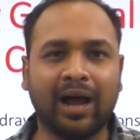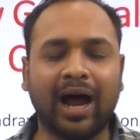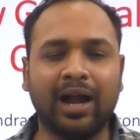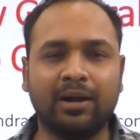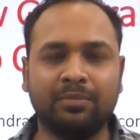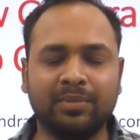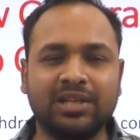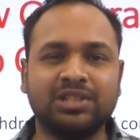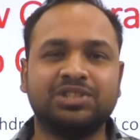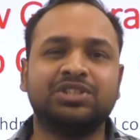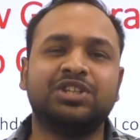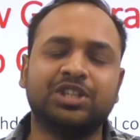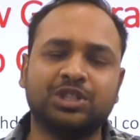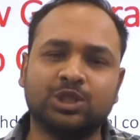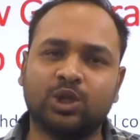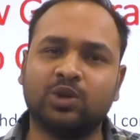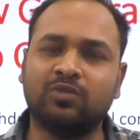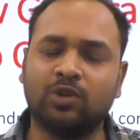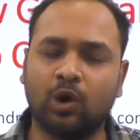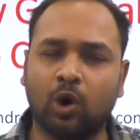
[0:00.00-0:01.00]

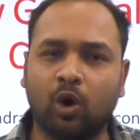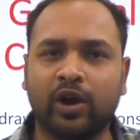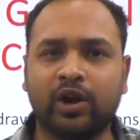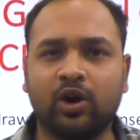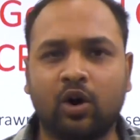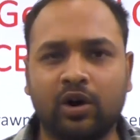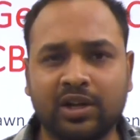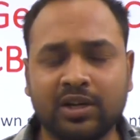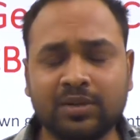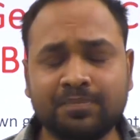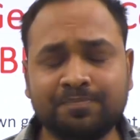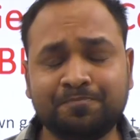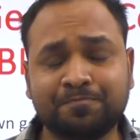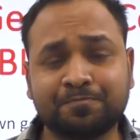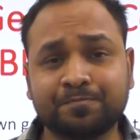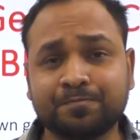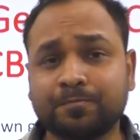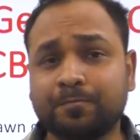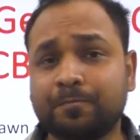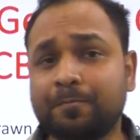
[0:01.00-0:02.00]
Administration of law and order
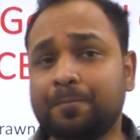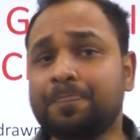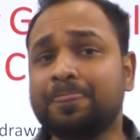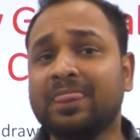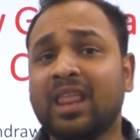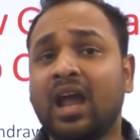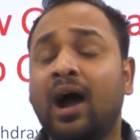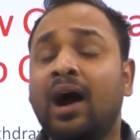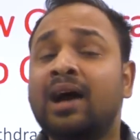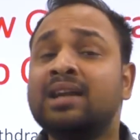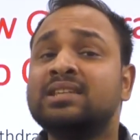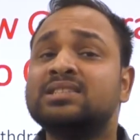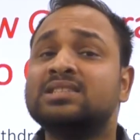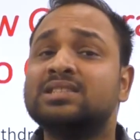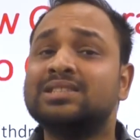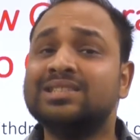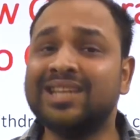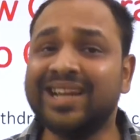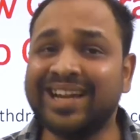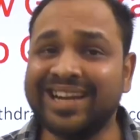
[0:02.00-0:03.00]
are
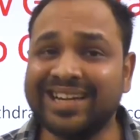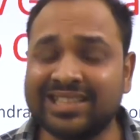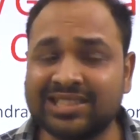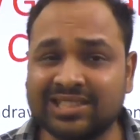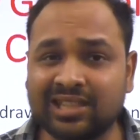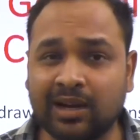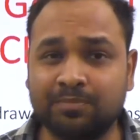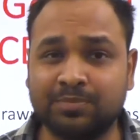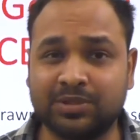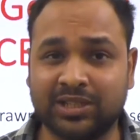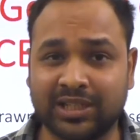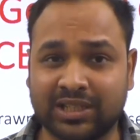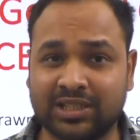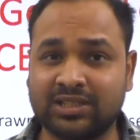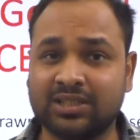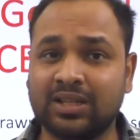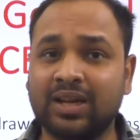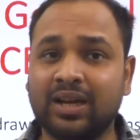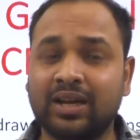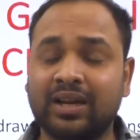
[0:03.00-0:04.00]
state
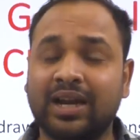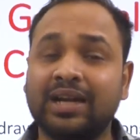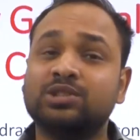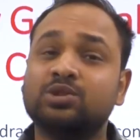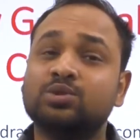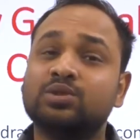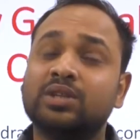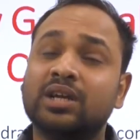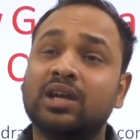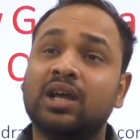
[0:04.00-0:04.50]
subjects, right? So